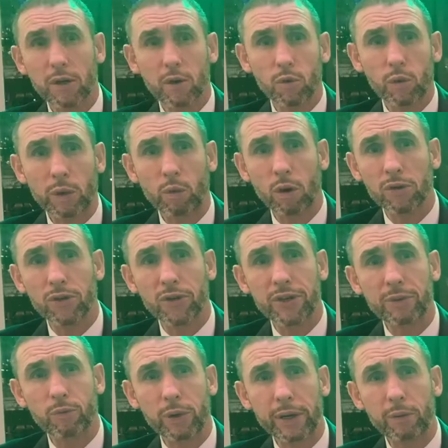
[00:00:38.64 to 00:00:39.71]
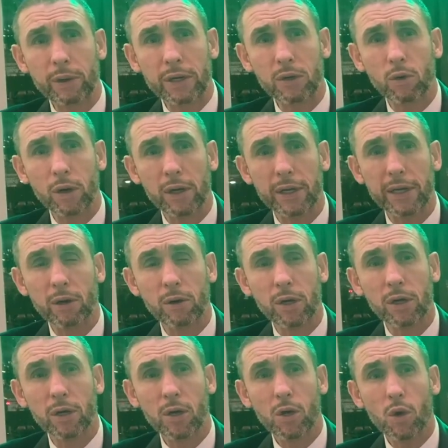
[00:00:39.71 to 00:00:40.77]
we wondered, didn't we, when
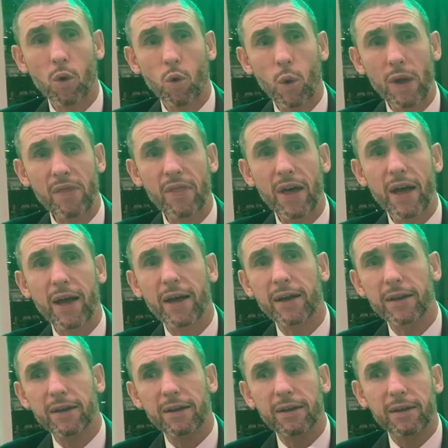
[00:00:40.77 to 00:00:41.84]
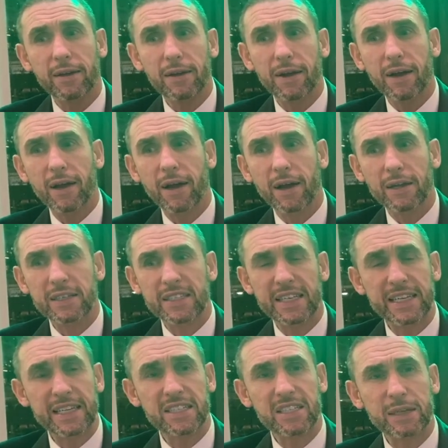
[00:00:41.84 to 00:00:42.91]
Guardiola went there,
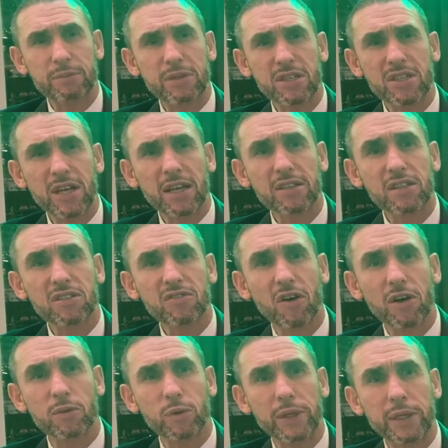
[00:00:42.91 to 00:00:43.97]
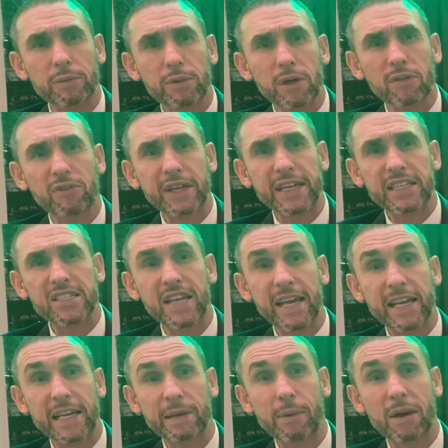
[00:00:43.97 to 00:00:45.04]
did he seem dissatisfied with him? And I think he's
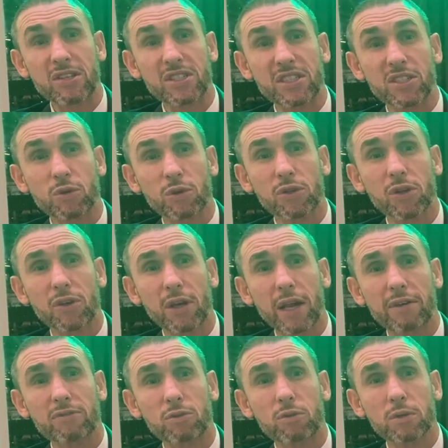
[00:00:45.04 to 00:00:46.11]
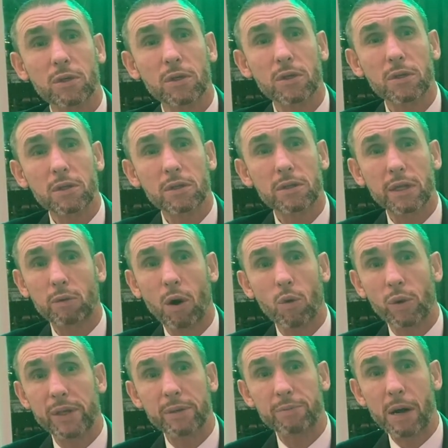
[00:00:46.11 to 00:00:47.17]
taking him actually to another level. They won't
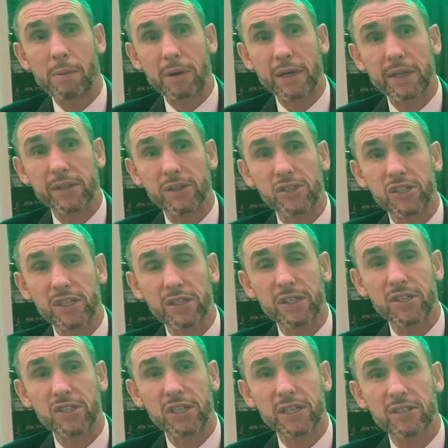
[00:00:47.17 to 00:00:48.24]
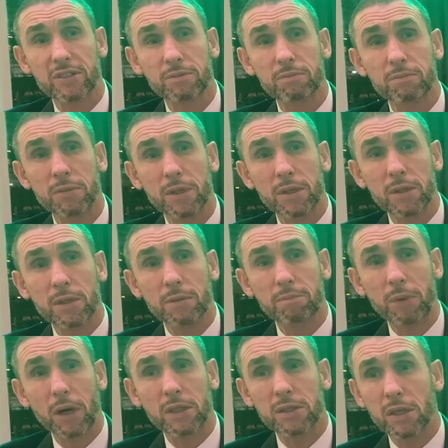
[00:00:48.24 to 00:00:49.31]
win the Premier League this season,
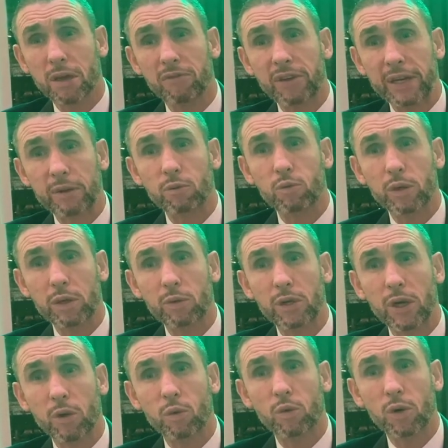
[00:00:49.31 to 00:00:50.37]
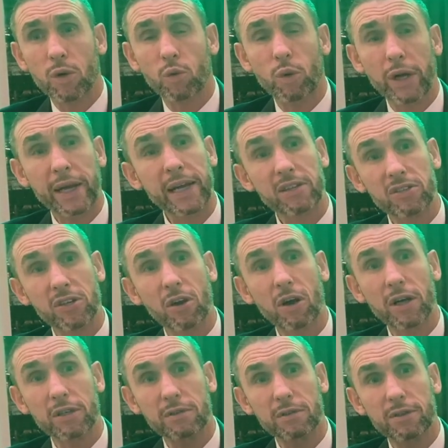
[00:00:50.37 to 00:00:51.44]
but I think we're here
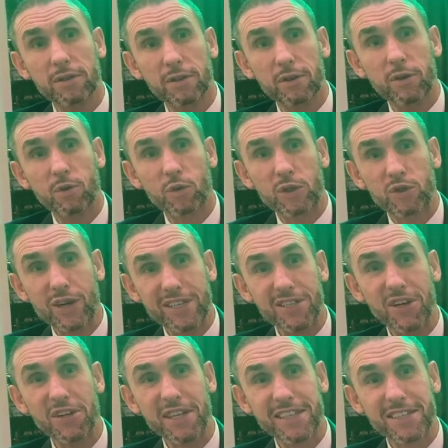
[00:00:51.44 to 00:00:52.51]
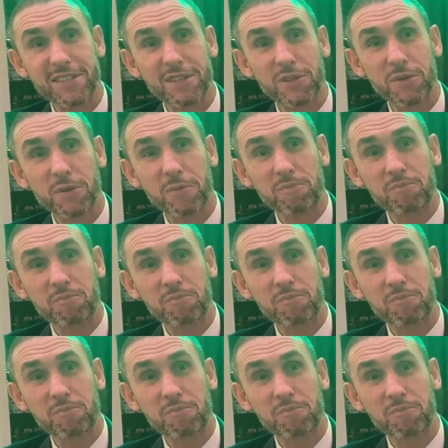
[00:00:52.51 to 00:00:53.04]
tonight. We're dressed like this to